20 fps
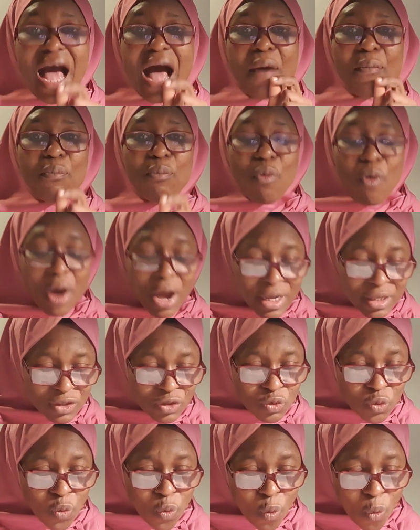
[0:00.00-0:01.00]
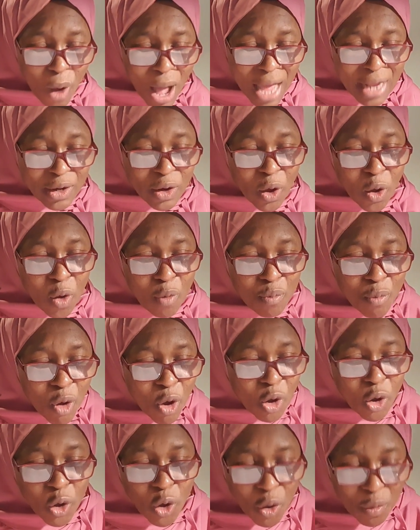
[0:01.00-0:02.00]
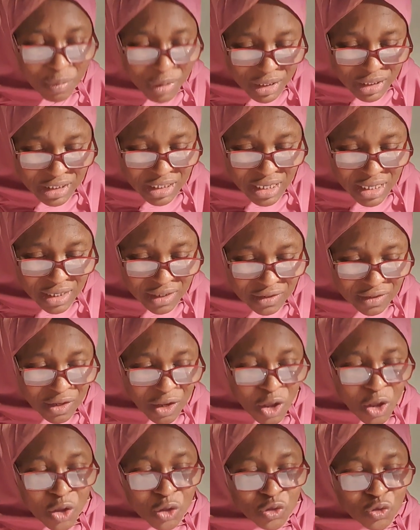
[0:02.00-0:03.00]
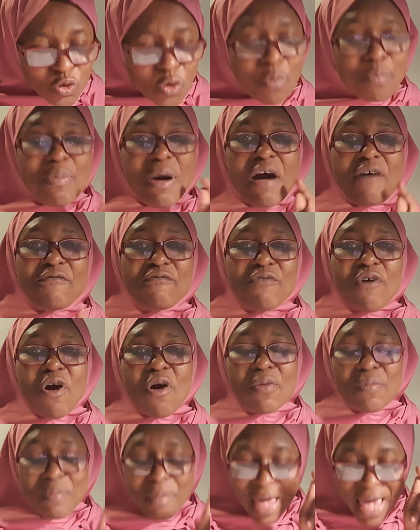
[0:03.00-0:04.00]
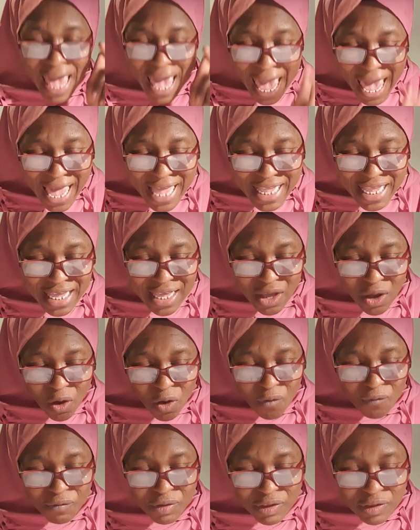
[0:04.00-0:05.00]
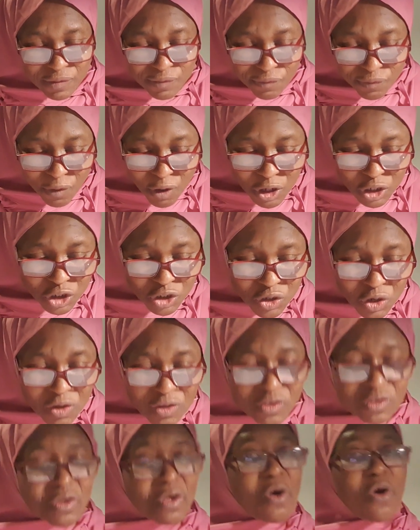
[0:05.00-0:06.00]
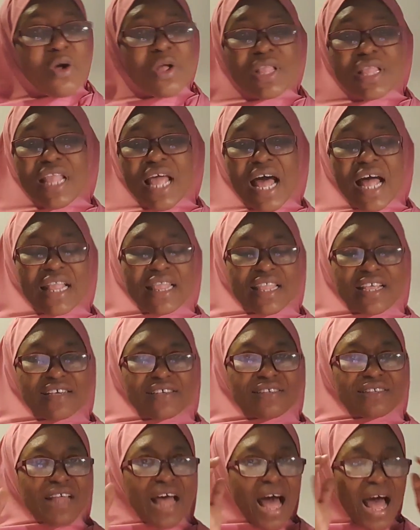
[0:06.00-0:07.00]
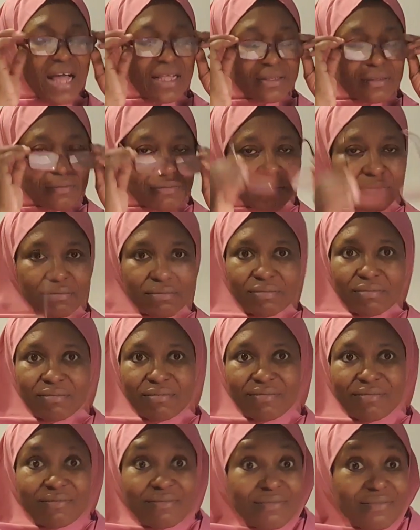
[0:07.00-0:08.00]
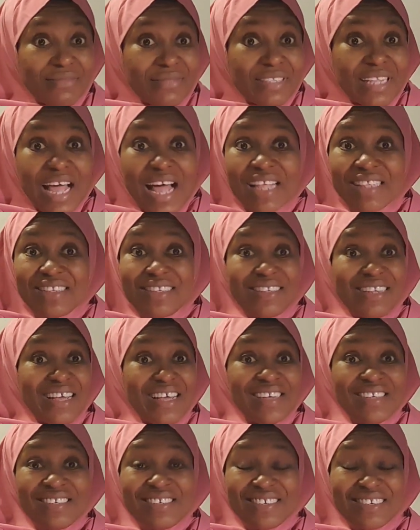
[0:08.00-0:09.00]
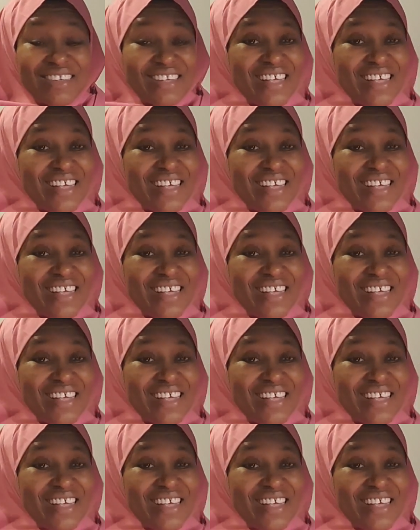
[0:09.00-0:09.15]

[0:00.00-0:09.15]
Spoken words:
appoint one or more committees to perform any of its functions under this Act. That's it.